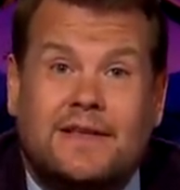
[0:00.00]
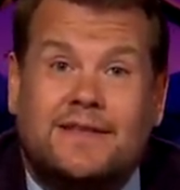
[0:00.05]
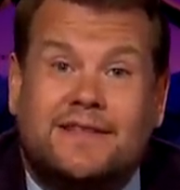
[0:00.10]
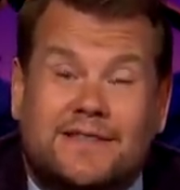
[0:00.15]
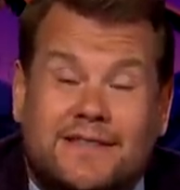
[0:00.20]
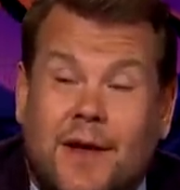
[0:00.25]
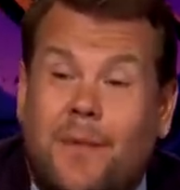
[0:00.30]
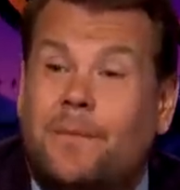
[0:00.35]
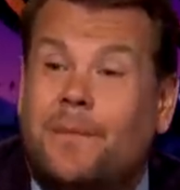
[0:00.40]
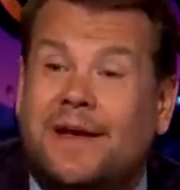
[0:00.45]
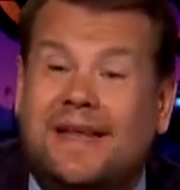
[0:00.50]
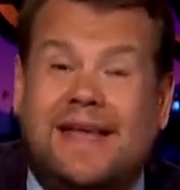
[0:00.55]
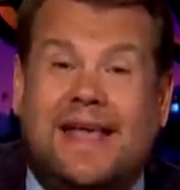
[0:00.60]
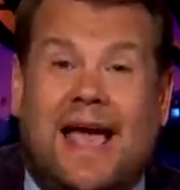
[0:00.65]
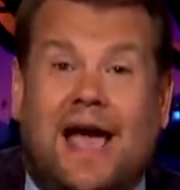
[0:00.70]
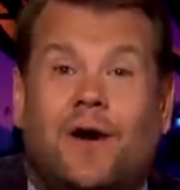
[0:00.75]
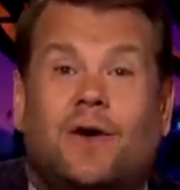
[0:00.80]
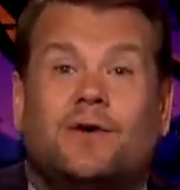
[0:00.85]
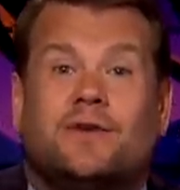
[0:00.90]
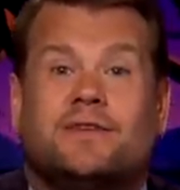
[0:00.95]
somebody
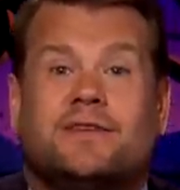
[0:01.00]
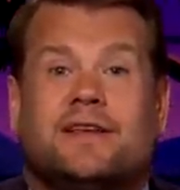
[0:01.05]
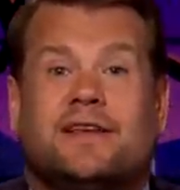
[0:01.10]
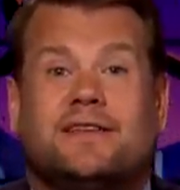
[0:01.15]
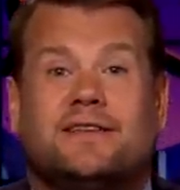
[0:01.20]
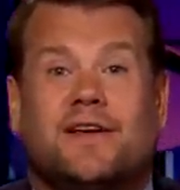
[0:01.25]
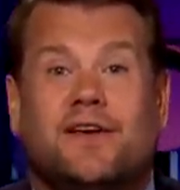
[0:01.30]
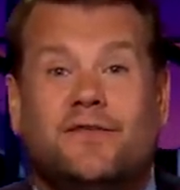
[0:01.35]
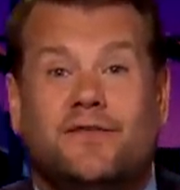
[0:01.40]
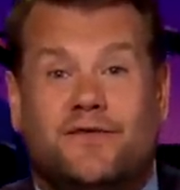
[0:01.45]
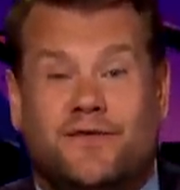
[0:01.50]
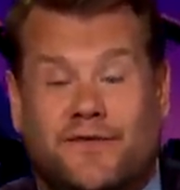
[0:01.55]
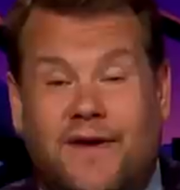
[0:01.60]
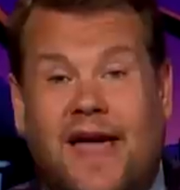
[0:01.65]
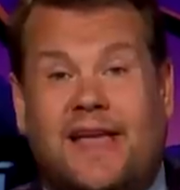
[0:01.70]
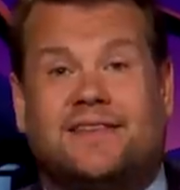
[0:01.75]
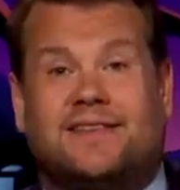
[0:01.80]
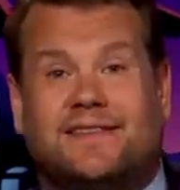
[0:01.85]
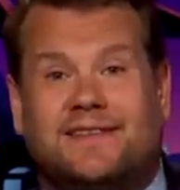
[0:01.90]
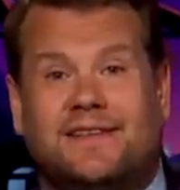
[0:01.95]
else has
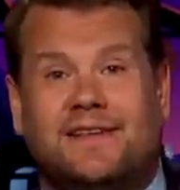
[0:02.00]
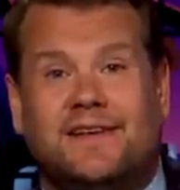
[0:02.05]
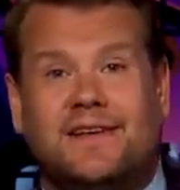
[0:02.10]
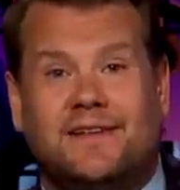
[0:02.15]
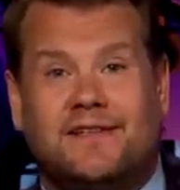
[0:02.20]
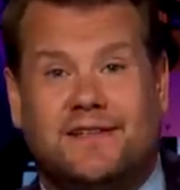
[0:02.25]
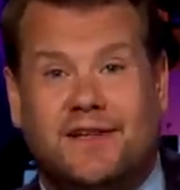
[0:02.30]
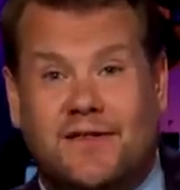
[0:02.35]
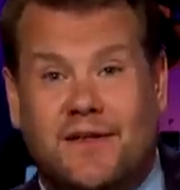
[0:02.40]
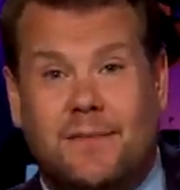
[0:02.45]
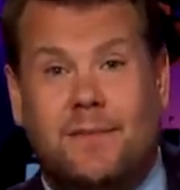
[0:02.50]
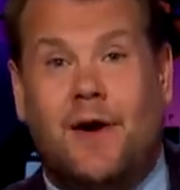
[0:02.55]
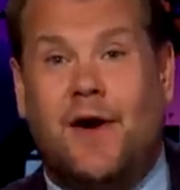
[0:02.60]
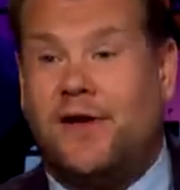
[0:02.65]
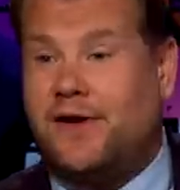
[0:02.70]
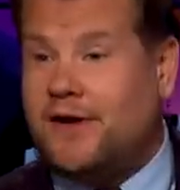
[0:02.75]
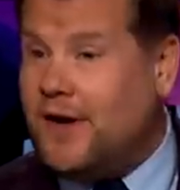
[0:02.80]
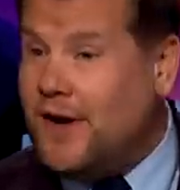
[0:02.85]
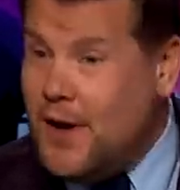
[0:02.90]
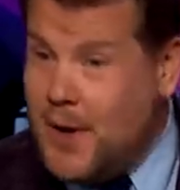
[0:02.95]
confessed to the
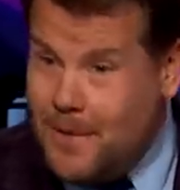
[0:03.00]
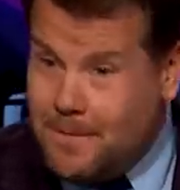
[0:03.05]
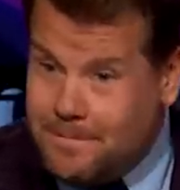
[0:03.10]
murder.